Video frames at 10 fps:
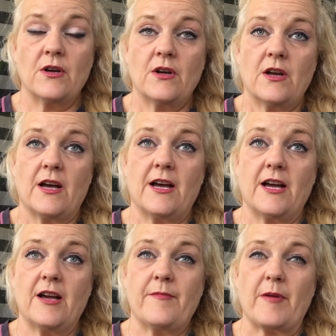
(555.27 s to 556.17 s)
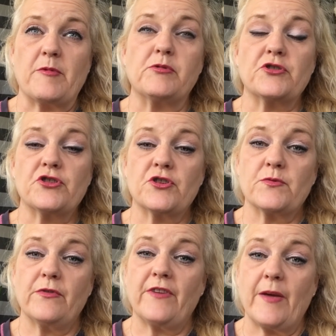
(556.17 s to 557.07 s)
And my blood sugars
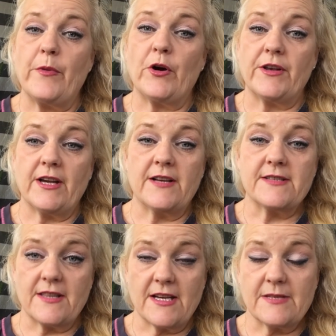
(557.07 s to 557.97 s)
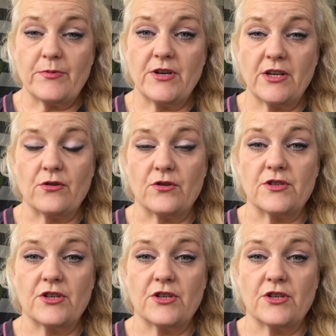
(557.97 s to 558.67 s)
were 5.9, so that's pretty good,